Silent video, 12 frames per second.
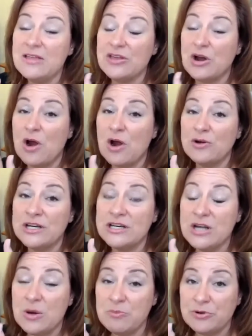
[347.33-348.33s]
There are a
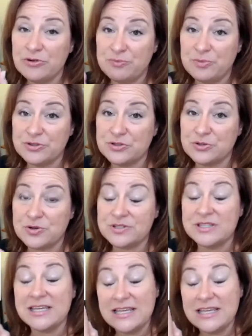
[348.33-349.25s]
number of bookstores,